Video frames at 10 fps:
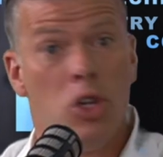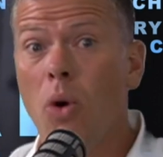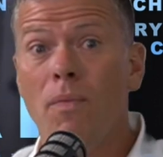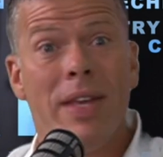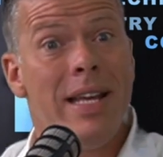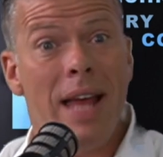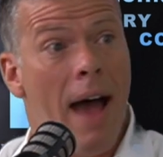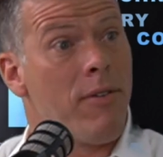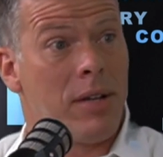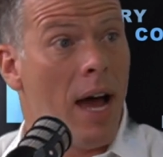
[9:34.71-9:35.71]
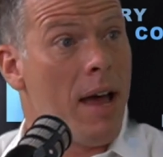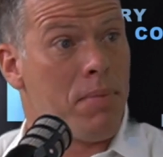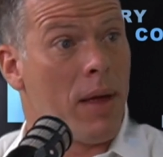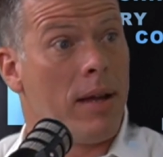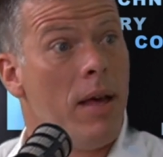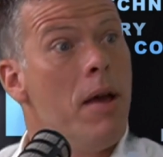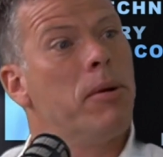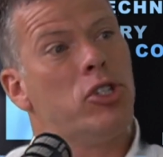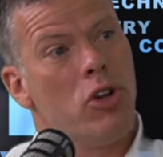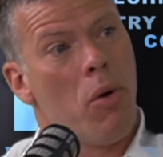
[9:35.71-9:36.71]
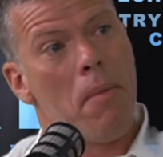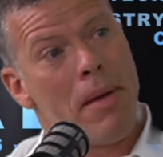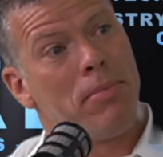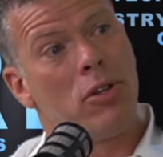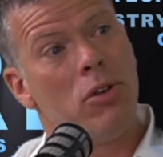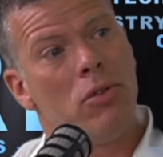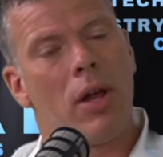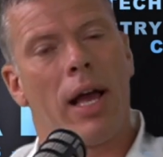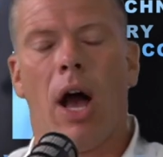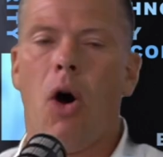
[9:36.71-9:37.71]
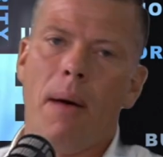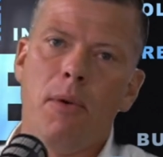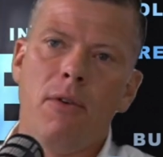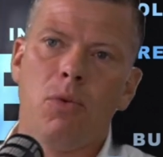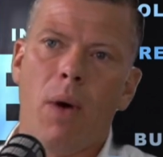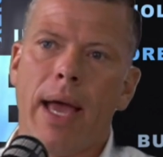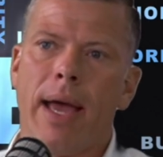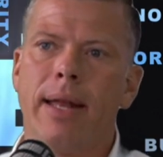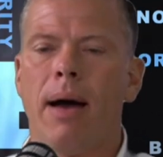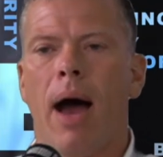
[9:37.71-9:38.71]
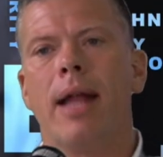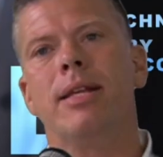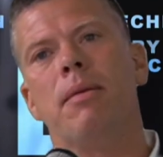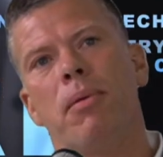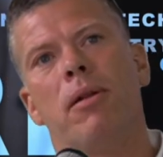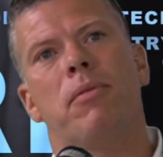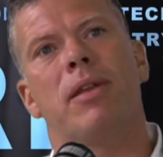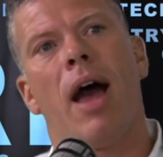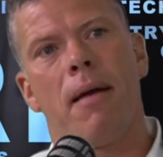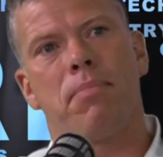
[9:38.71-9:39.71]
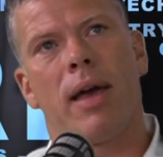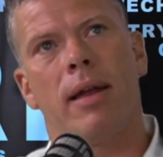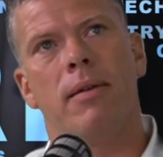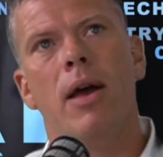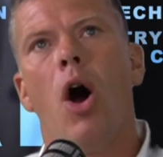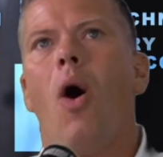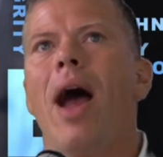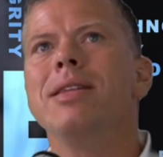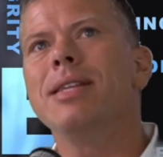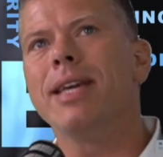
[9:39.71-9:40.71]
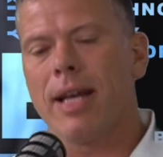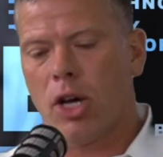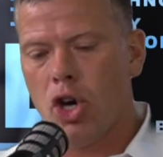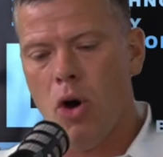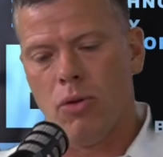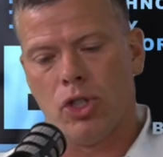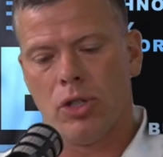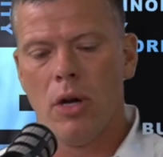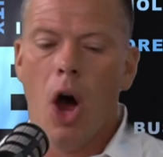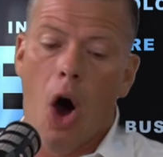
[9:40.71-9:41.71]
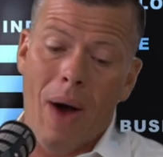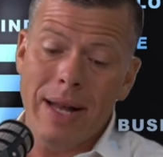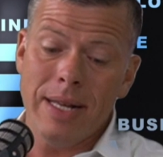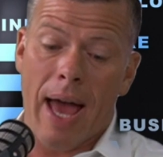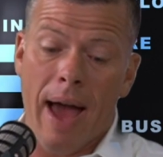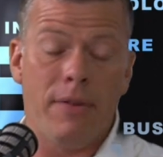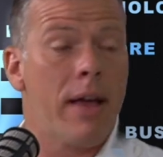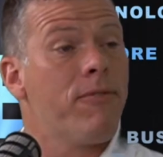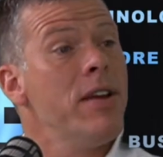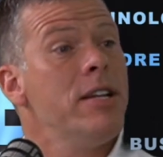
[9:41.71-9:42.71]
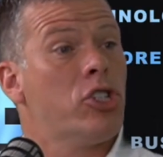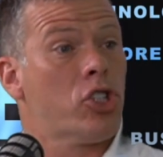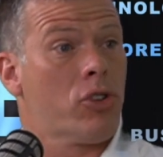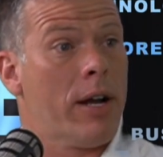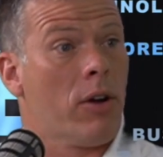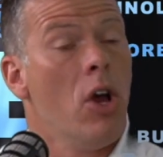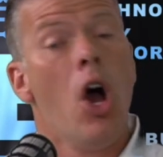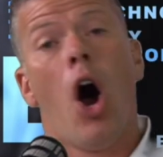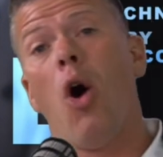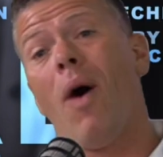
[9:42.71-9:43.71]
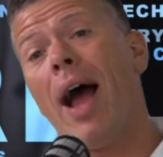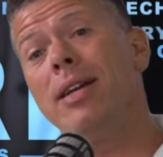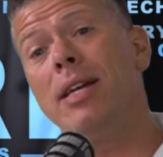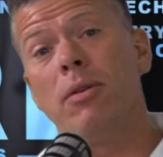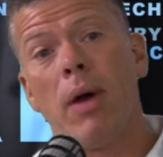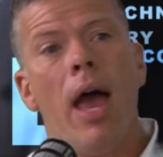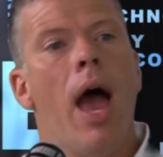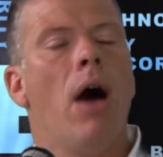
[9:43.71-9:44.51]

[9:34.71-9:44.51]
You don't need to have a diet plan. But you know what people do? They're like, oh, I'm overweight, and I need to build a diet plan. Oh, I need to get a coach. Oh, I need to have a fitness trainer. Oh, I need to. And